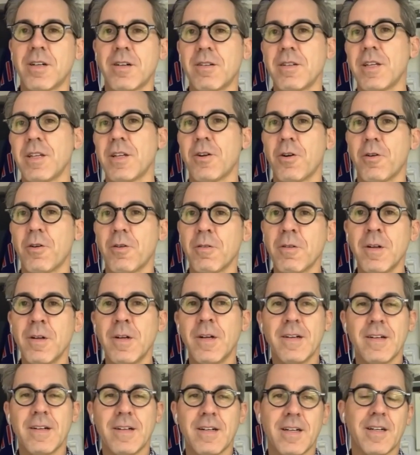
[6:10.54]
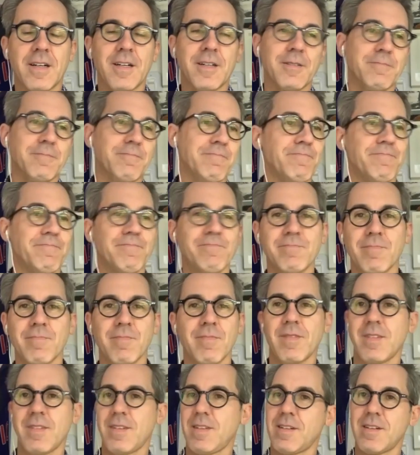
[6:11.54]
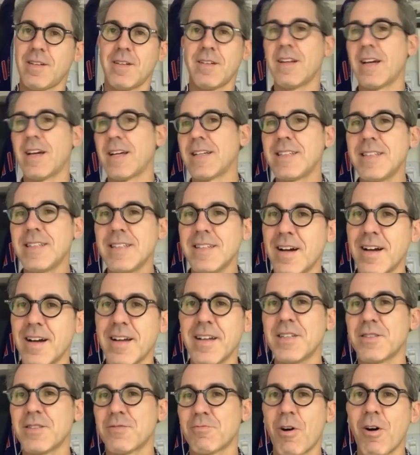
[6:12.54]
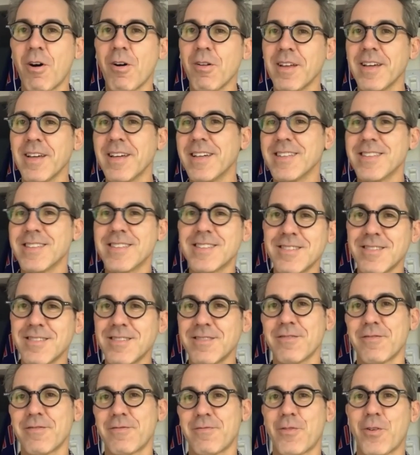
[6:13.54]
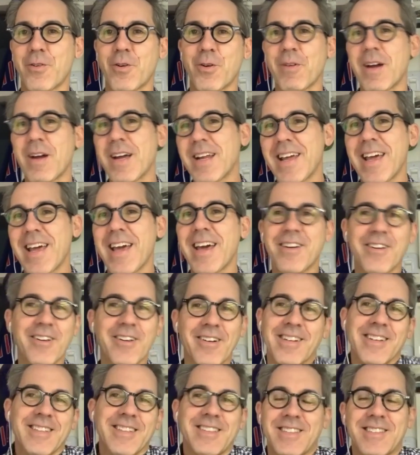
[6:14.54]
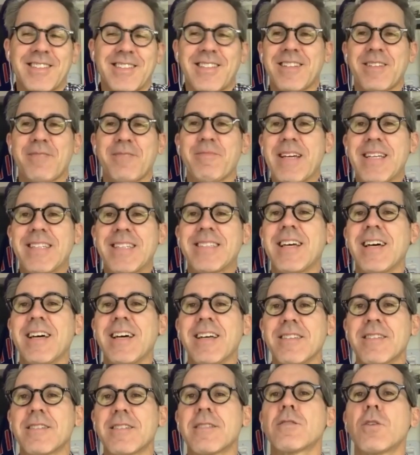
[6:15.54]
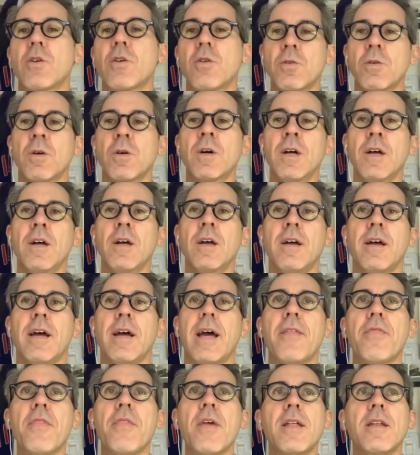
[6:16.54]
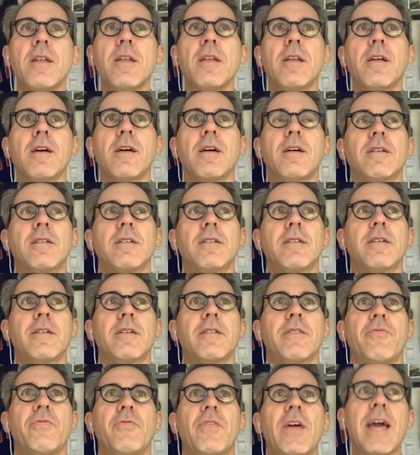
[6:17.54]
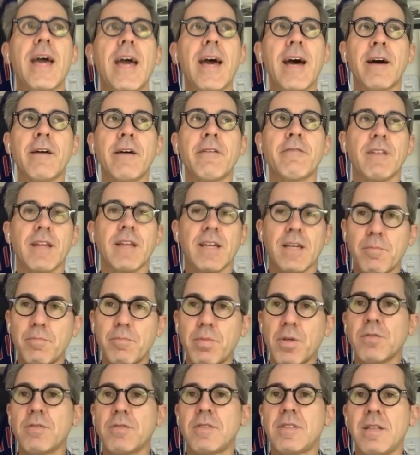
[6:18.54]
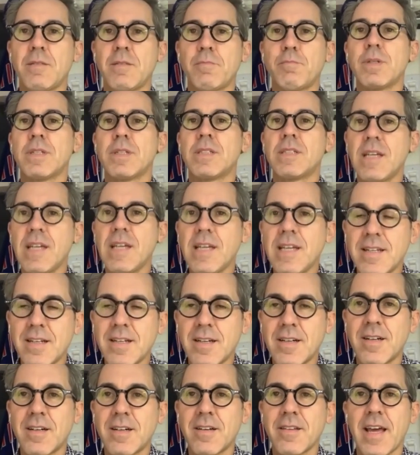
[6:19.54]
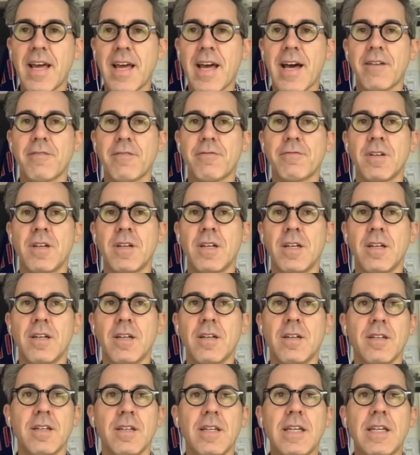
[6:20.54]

do a, you know, a 1990s Rawlings for a right-hander. It just doesn't make sense. So, and then they have like a built-in patina. They have,